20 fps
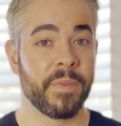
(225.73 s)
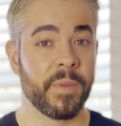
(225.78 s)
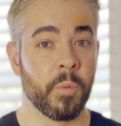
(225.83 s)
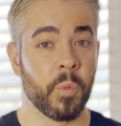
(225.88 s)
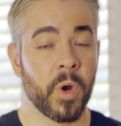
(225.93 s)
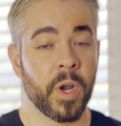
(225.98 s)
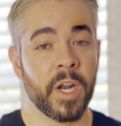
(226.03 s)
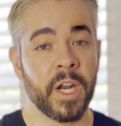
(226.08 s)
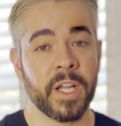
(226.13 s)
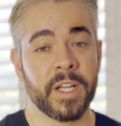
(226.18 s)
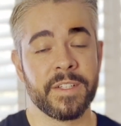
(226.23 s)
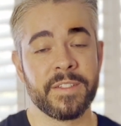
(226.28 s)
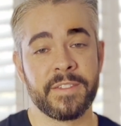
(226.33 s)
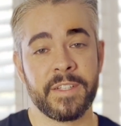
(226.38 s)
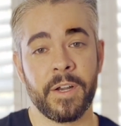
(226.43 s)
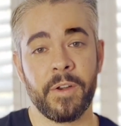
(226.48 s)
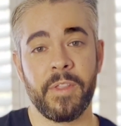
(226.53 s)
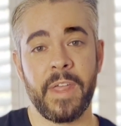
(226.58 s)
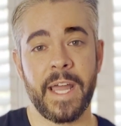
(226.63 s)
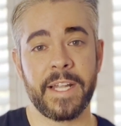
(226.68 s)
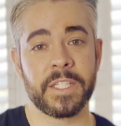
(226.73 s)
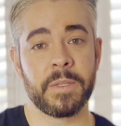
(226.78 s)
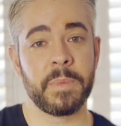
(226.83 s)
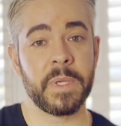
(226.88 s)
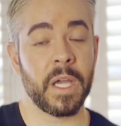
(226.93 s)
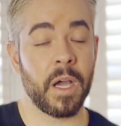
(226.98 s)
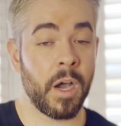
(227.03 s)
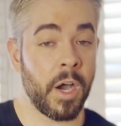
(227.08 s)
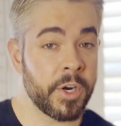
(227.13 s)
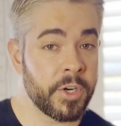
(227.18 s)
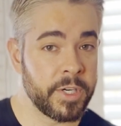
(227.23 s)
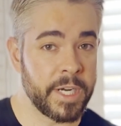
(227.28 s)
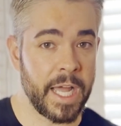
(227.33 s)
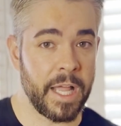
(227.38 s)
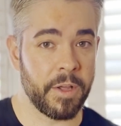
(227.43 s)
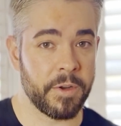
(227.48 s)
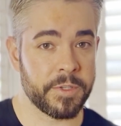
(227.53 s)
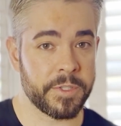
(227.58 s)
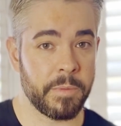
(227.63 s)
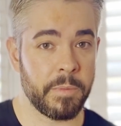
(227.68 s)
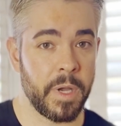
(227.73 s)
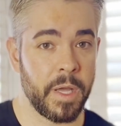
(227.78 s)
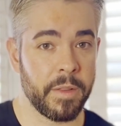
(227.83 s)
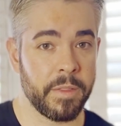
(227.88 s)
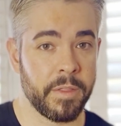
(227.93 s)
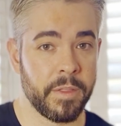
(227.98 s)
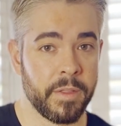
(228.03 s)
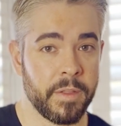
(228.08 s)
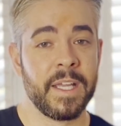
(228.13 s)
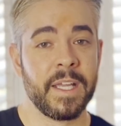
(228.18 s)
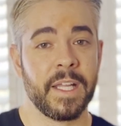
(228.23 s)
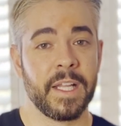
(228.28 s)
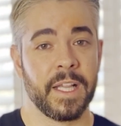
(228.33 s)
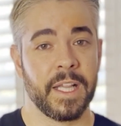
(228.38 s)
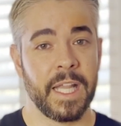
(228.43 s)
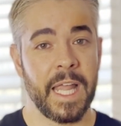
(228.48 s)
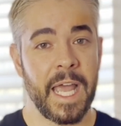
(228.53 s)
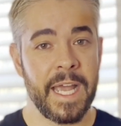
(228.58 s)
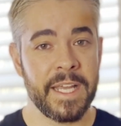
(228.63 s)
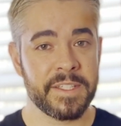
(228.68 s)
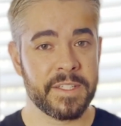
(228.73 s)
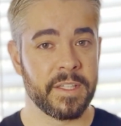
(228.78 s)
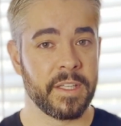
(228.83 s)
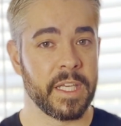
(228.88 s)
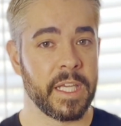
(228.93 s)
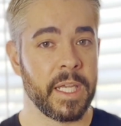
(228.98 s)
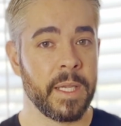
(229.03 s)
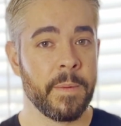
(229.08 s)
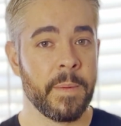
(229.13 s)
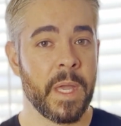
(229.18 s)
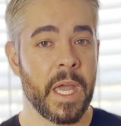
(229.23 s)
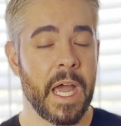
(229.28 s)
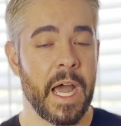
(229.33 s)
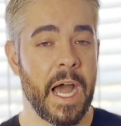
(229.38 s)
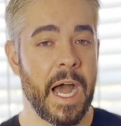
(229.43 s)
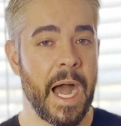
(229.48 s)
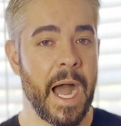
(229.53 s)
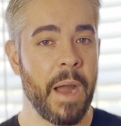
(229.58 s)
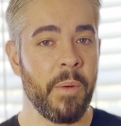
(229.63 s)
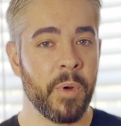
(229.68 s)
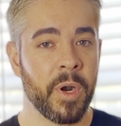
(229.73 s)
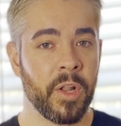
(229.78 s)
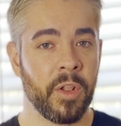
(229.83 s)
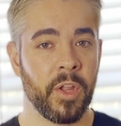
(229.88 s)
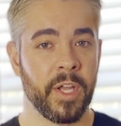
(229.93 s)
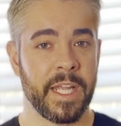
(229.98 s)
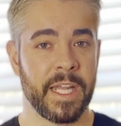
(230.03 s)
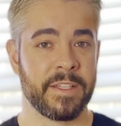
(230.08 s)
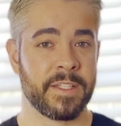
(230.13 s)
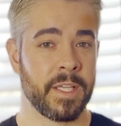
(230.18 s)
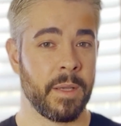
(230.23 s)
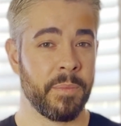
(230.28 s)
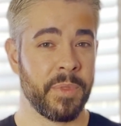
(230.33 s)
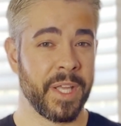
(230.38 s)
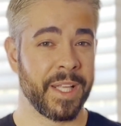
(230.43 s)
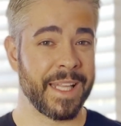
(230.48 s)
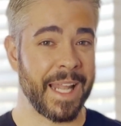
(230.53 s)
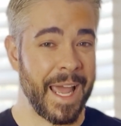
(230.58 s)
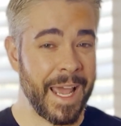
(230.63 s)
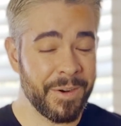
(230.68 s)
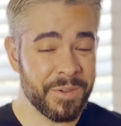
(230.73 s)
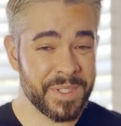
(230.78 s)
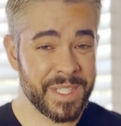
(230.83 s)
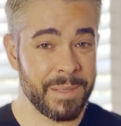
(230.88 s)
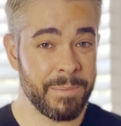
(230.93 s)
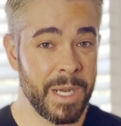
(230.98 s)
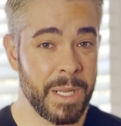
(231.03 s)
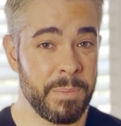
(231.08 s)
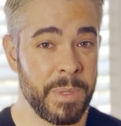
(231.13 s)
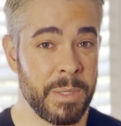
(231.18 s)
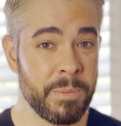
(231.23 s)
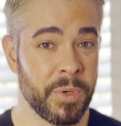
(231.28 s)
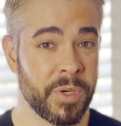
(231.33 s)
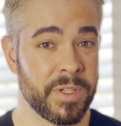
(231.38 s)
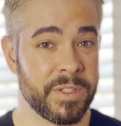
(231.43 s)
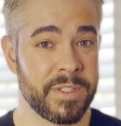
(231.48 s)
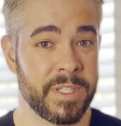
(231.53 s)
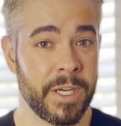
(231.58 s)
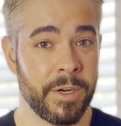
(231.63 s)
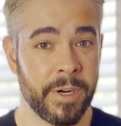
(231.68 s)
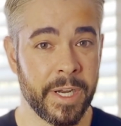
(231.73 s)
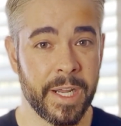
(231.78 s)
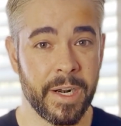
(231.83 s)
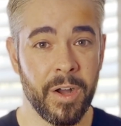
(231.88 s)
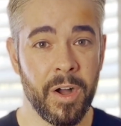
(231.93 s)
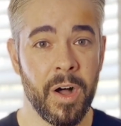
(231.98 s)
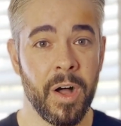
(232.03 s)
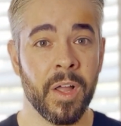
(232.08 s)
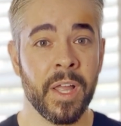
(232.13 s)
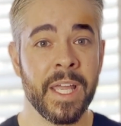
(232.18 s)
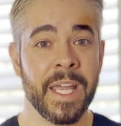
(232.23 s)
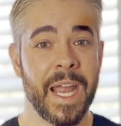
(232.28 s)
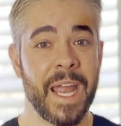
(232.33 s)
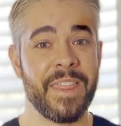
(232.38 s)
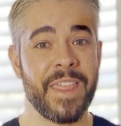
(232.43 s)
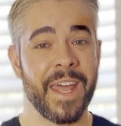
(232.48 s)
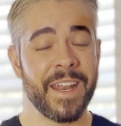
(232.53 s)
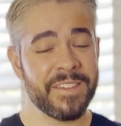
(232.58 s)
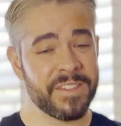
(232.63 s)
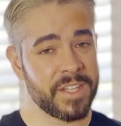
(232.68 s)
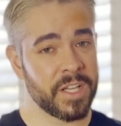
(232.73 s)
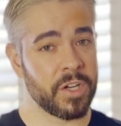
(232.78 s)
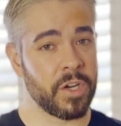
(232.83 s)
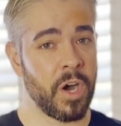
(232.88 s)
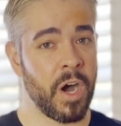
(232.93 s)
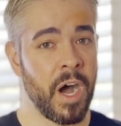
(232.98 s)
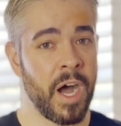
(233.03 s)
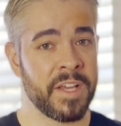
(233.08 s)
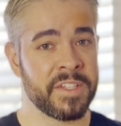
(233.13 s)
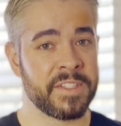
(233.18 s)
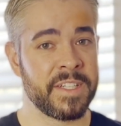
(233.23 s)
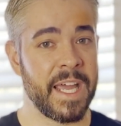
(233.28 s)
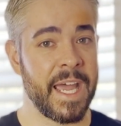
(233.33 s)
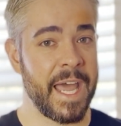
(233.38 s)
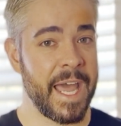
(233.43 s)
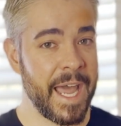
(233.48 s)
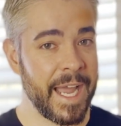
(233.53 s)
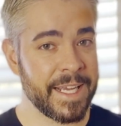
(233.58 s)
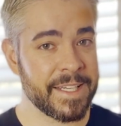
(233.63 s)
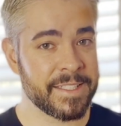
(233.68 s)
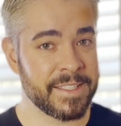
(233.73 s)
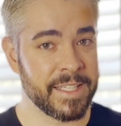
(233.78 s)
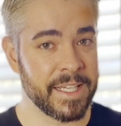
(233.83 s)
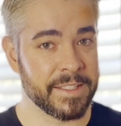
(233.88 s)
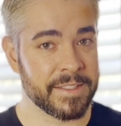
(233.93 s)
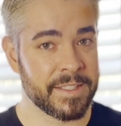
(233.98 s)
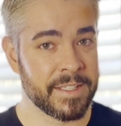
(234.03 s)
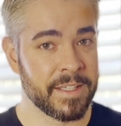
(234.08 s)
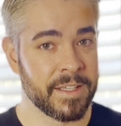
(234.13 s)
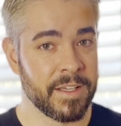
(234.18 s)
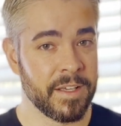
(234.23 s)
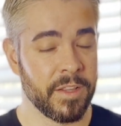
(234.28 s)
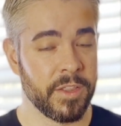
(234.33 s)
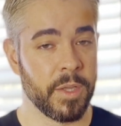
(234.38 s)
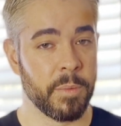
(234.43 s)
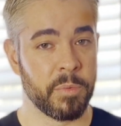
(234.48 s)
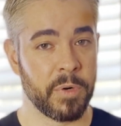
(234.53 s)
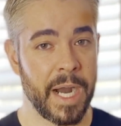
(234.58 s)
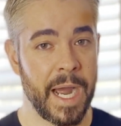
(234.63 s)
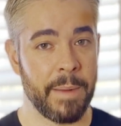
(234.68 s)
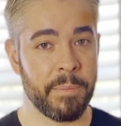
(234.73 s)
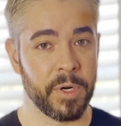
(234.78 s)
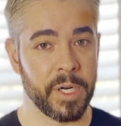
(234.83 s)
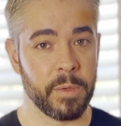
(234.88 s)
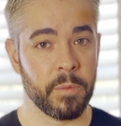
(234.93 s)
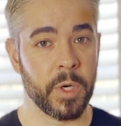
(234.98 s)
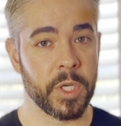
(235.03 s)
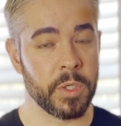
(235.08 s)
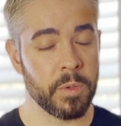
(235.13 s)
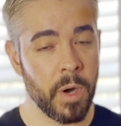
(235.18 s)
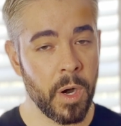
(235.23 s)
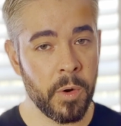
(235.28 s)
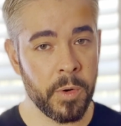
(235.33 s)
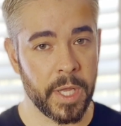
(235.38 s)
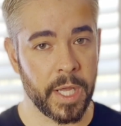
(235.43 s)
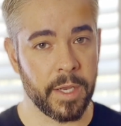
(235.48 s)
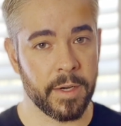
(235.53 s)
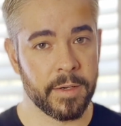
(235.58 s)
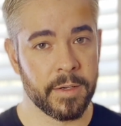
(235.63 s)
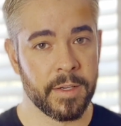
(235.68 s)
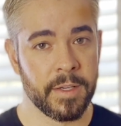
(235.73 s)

We're going to consider that to be one hundred dollars a month. Lastly, I want to look at something that I don't see many people considering at all, and that is the cost to exit the property when you own it.